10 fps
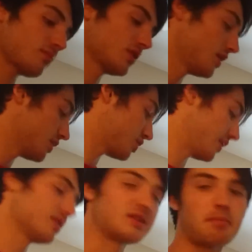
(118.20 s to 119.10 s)
So
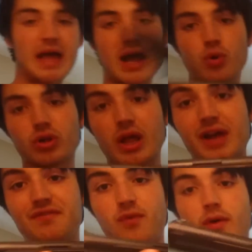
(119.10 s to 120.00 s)
here's the
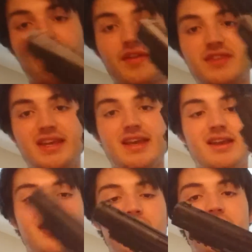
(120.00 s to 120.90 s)
Powerline
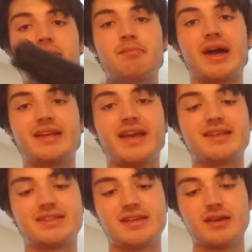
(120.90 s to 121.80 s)
415 by
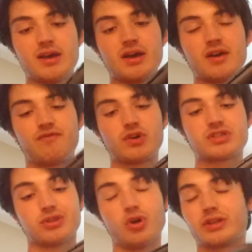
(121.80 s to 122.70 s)
Daisy. First
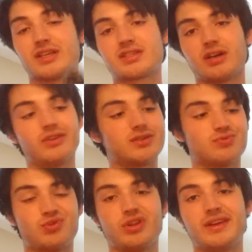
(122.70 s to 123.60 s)
look, this gun looks
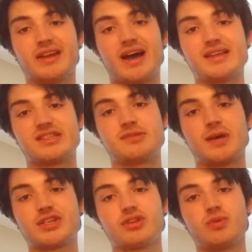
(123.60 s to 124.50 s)
really nice,
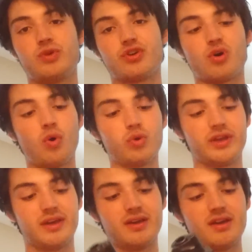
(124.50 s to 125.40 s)
especially when you're holding
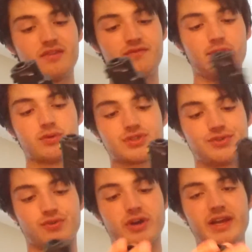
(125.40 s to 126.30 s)
it. Feels
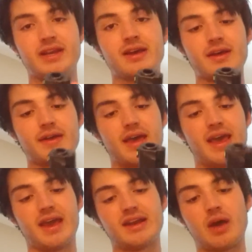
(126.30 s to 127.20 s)
great.
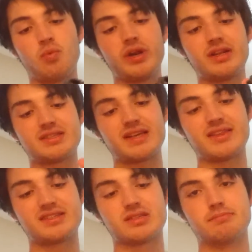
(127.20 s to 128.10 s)
And I wouldn't say
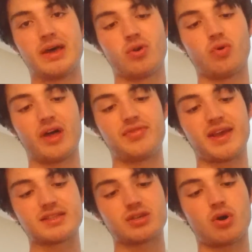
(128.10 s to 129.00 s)
this is metal. I think
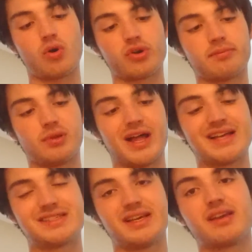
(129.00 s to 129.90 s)
it's a harder
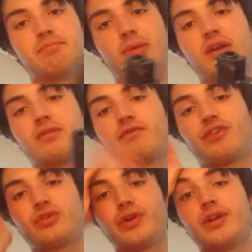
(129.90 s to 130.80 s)
plastic, but for
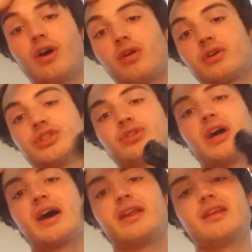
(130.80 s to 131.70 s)
$30, you're
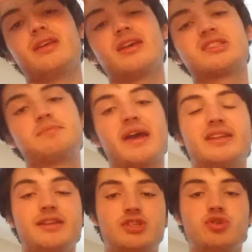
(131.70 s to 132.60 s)
not
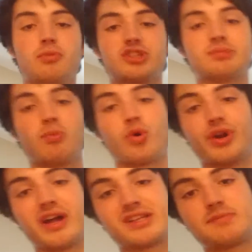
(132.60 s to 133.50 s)
expecting too much more. You're
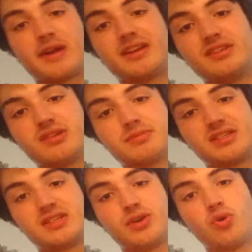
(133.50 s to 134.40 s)
not expecting some
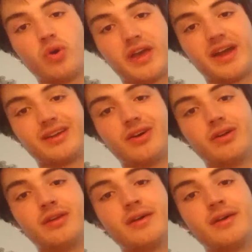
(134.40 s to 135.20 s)
steel handgun.